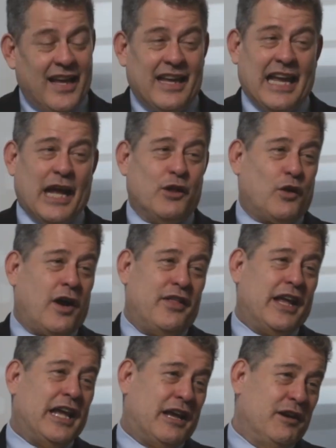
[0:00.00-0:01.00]
Yeah, look, I
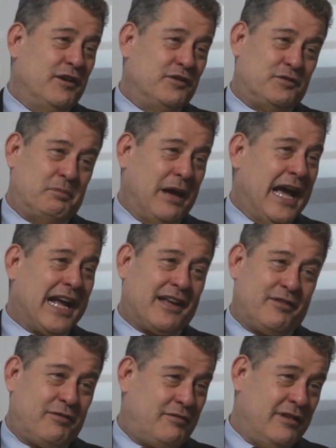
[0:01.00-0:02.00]
think it goes
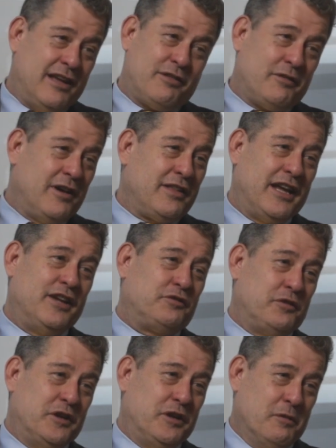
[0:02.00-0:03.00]
back throughout the
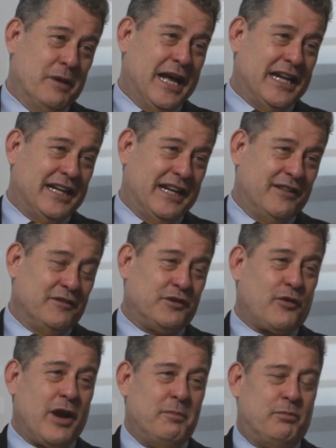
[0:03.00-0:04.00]
history of humanity.
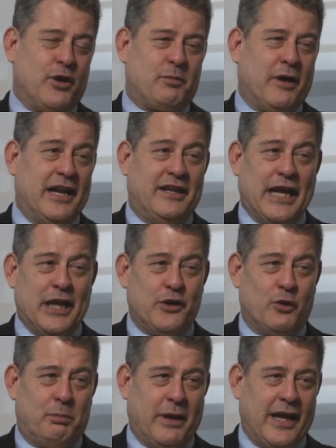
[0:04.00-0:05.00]
There's a great book by
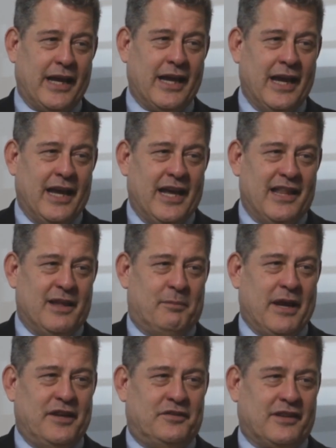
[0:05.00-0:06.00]
Daniel Pink
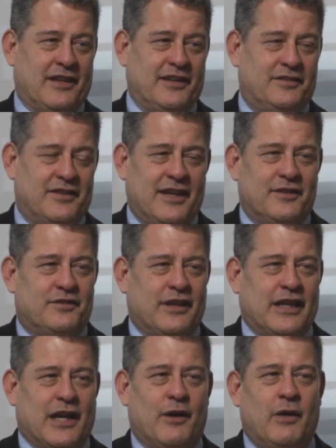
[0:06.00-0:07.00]
that basically says,
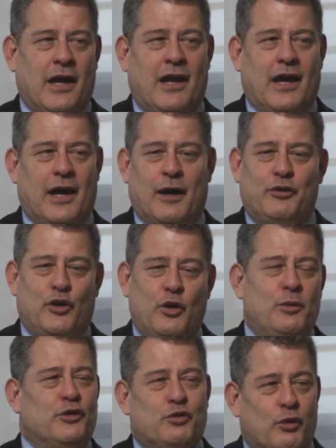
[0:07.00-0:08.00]

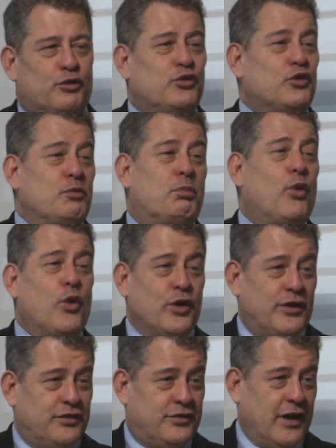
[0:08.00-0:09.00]
humans were sort of
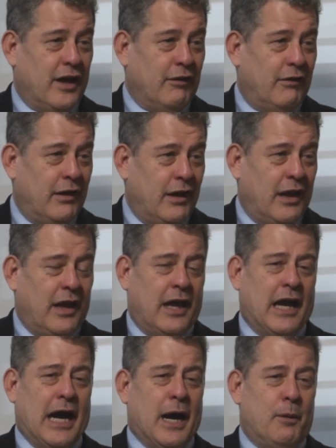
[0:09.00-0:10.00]
born to sell.
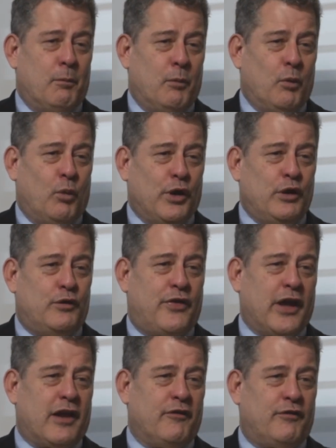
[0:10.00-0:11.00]
When you
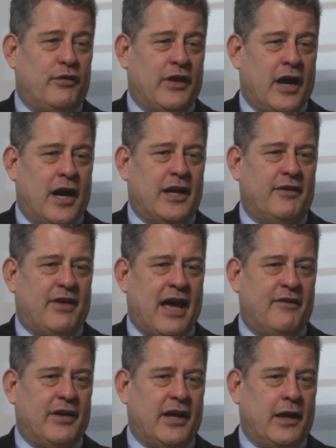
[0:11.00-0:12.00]
think of the idea of
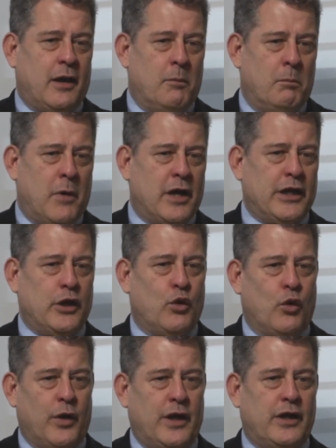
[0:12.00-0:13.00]
having money
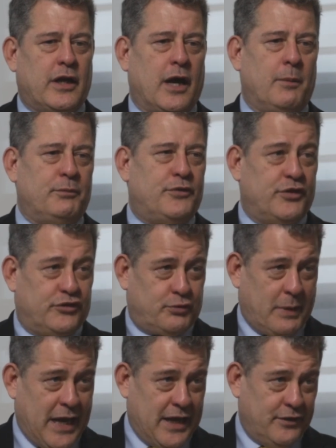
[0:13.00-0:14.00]
or income to
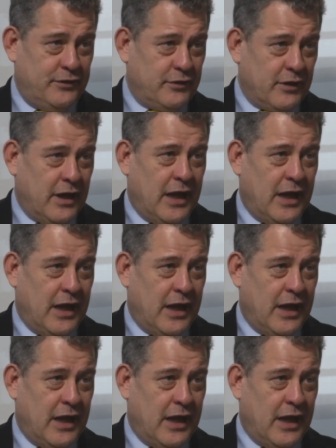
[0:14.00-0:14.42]
spend,